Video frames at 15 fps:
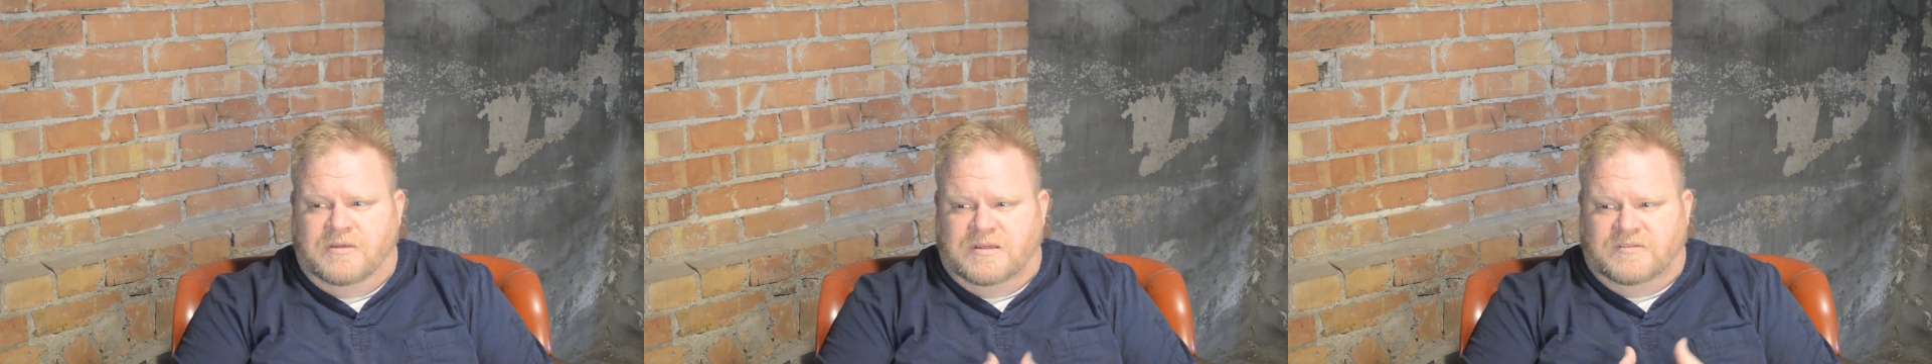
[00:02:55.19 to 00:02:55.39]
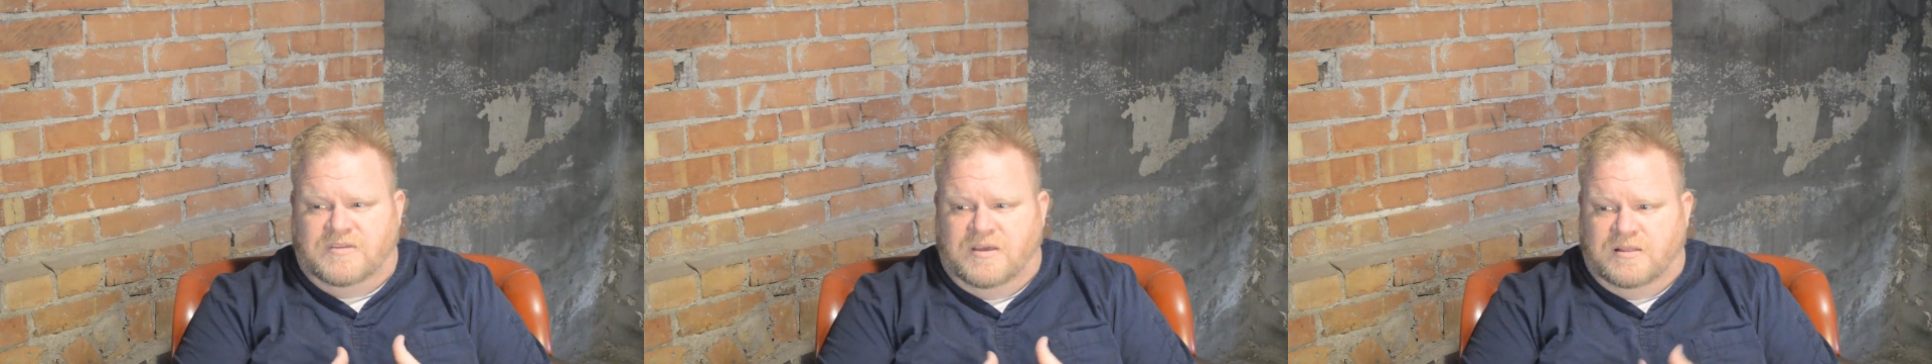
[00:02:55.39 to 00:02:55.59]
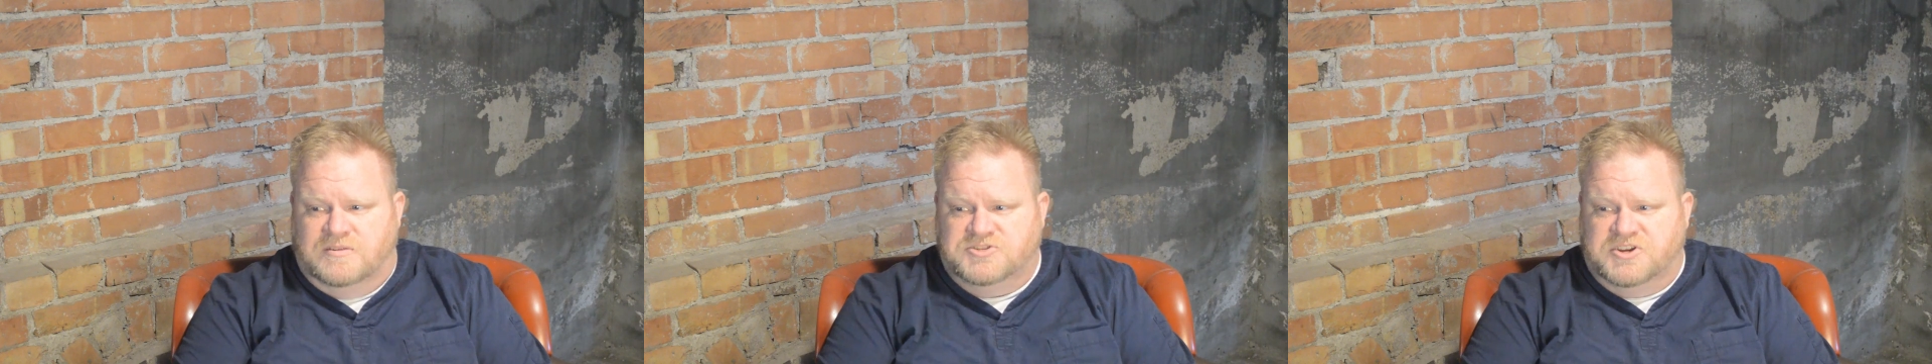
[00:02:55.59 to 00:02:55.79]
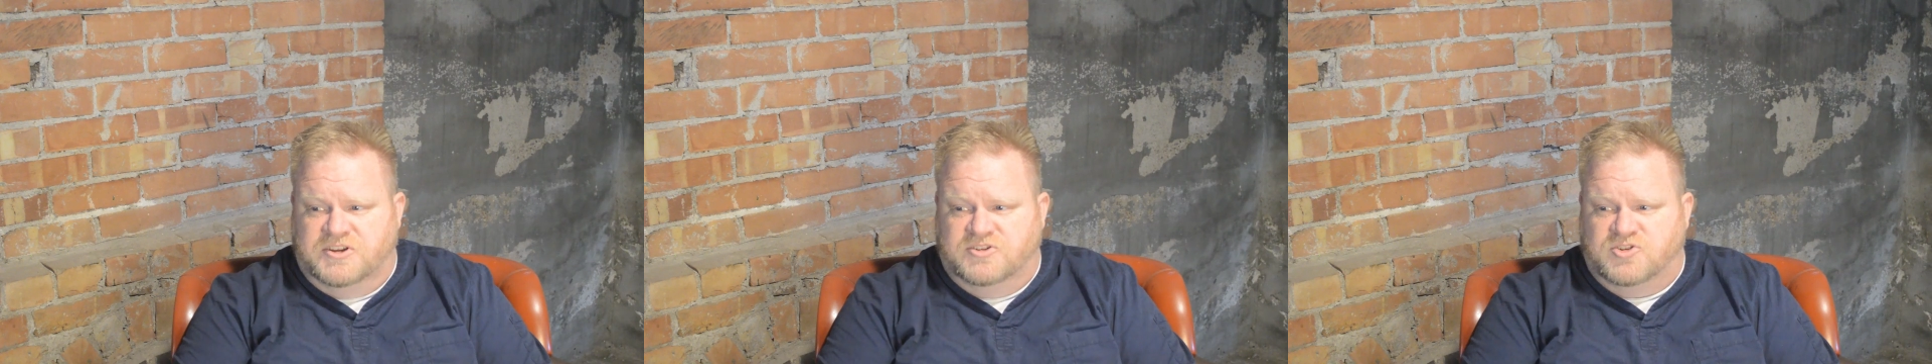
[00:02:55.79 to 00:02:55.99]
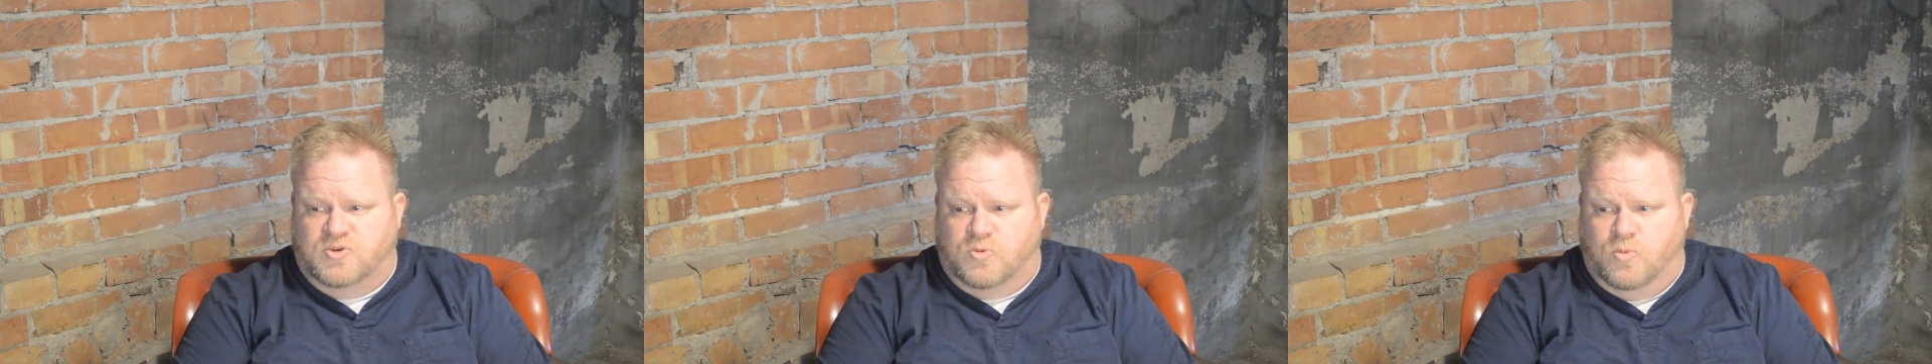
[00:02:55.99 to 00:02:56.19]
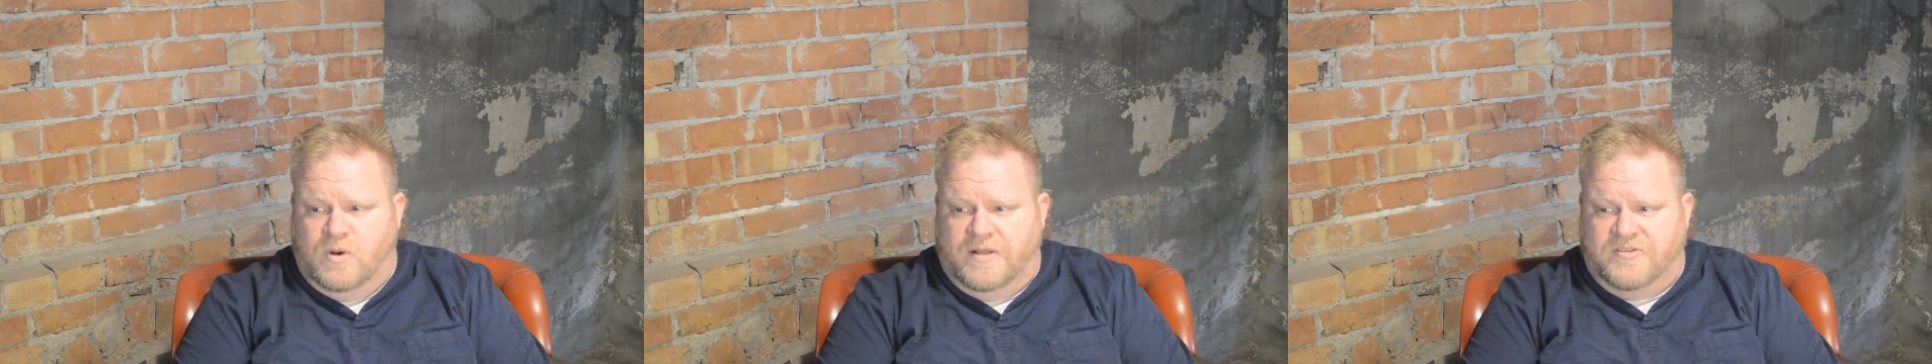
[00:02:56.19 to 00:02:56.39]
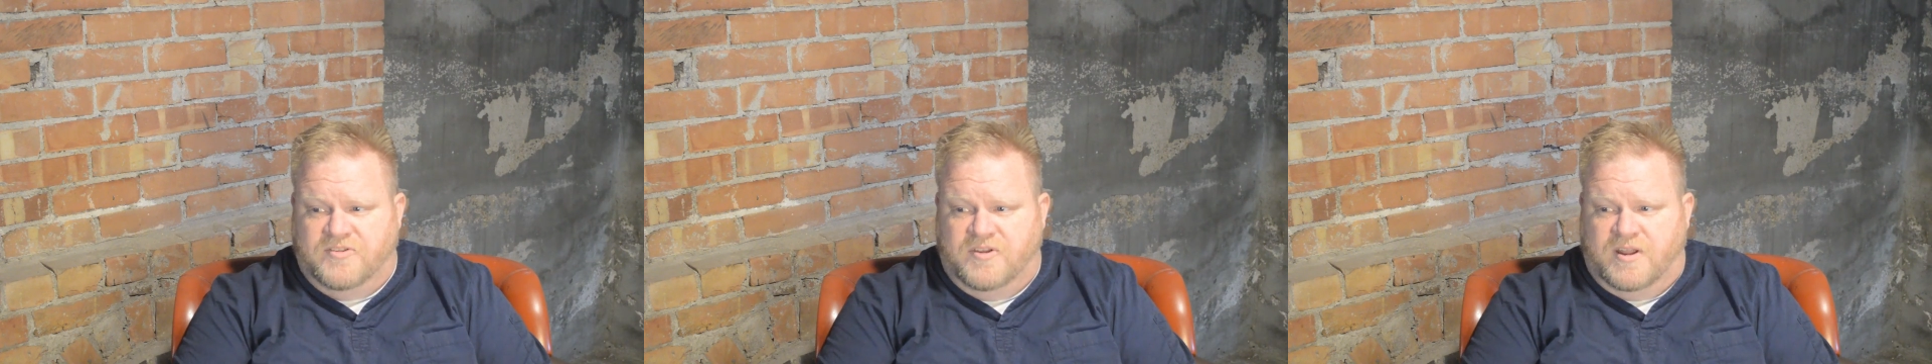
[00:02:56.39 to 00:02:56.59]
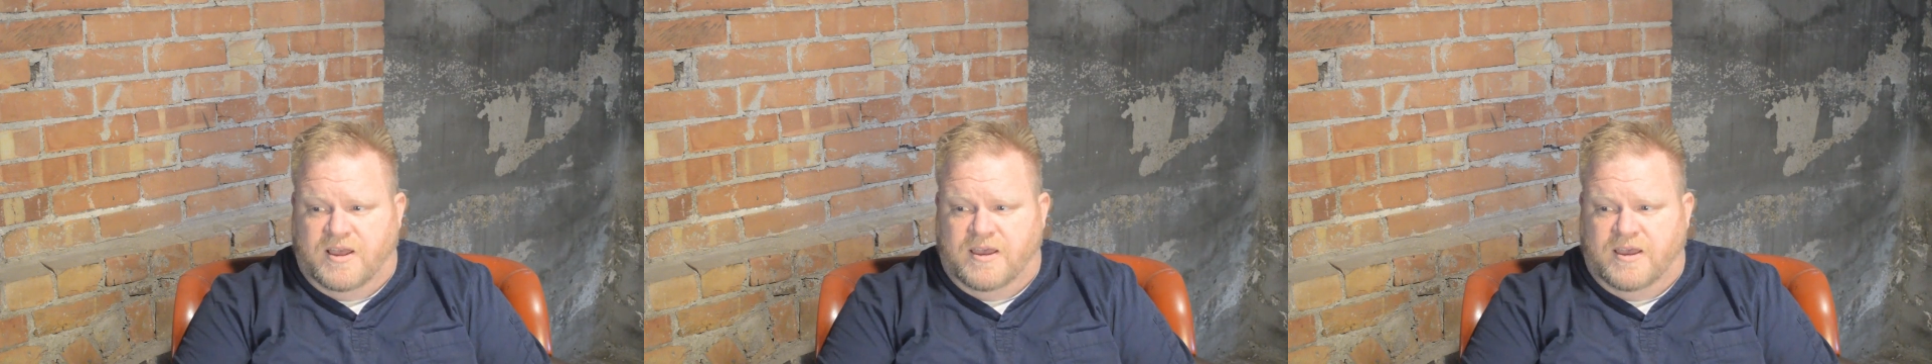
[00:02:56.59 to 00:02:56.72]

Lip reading: intelligent or ones that